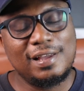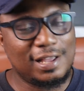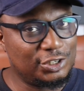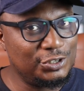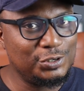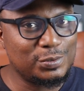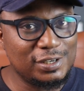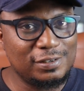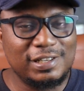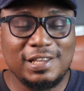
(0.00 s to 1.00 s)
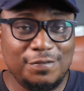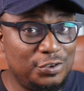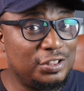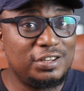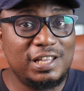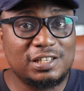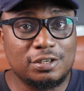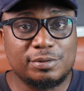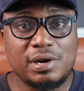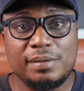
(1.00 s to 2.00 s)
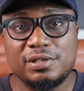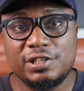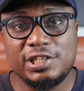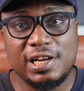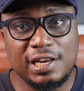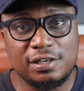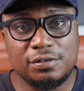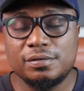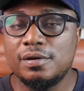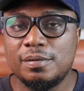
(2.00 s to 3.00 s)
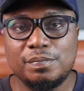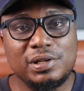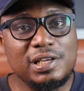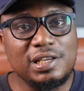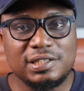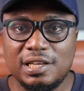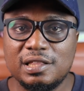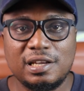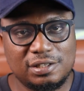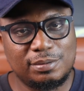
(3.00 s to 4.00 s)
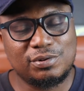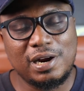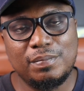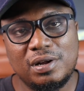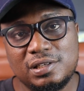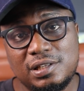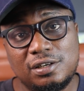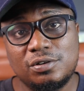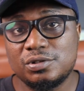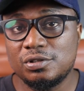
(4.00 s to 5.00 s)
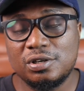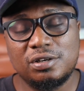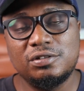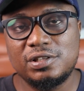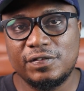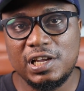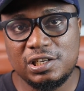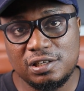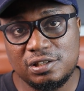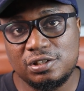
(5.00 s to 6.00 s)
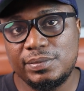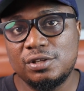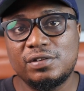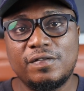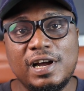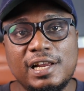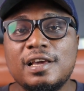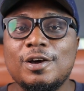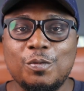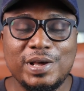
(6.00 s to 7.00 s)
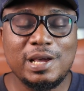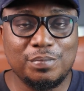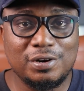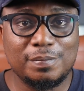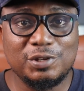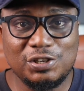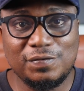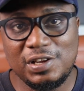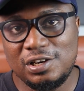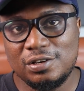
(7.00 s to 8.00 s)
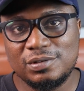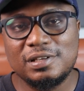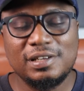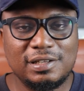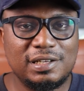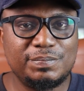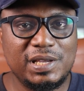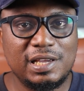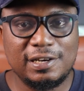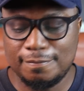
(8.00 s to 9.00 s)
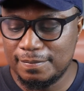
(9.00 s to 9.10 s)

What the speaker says: As usual, if you're not yet subscribed to the channel, please hit that subscribe button and also turn on notifications to be notified when I put up new videos. Let's begin.